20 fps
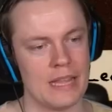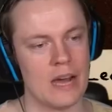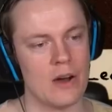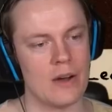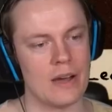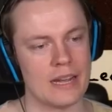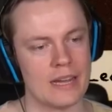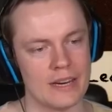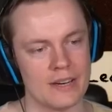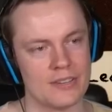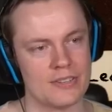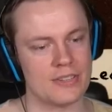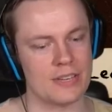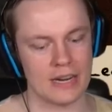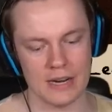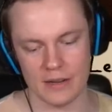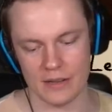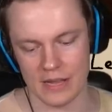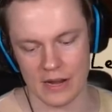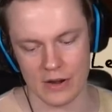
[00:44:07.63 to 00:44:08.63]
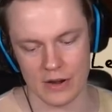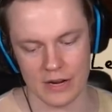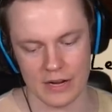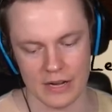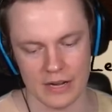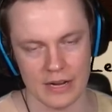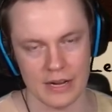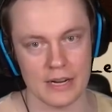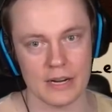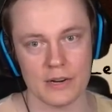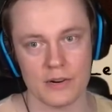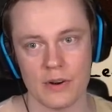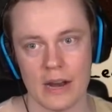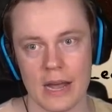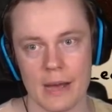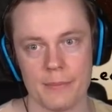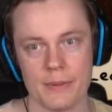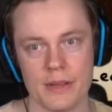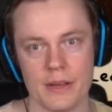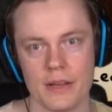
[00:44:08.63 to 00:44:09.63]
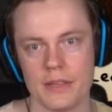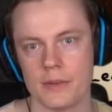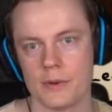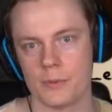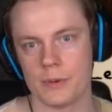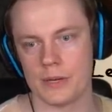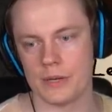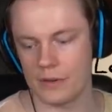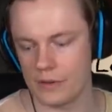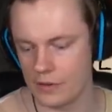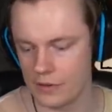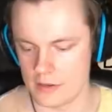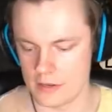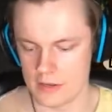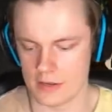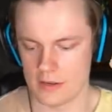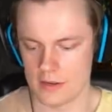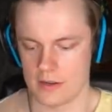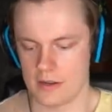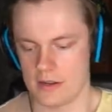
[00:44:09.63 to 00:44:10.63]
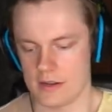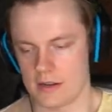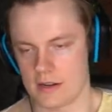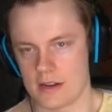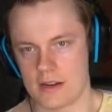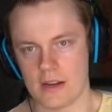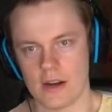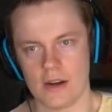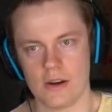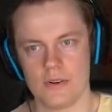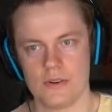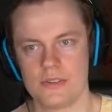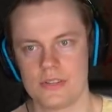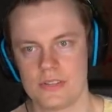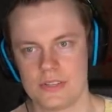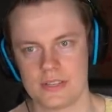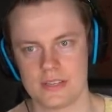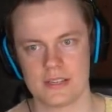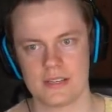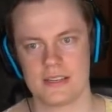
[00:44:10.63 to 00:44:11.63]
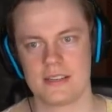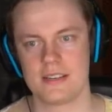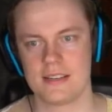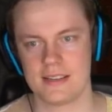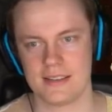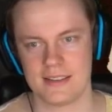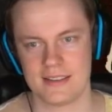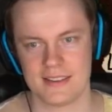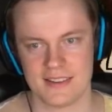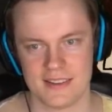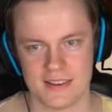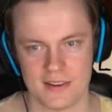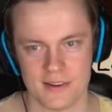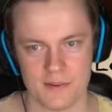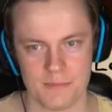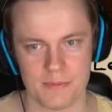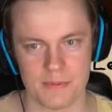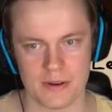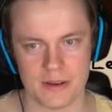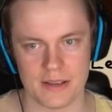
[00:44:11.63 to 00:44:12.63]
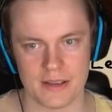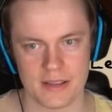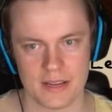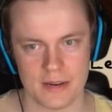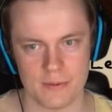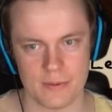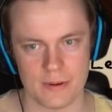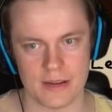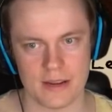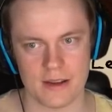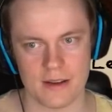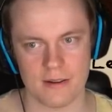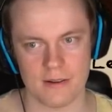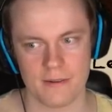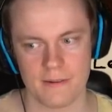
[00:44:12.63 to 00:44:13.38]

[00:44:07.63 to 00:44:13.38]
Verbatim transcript: I gotta set up. Now I gotta grab the other wheel. Ghost. Oh boy, here we go.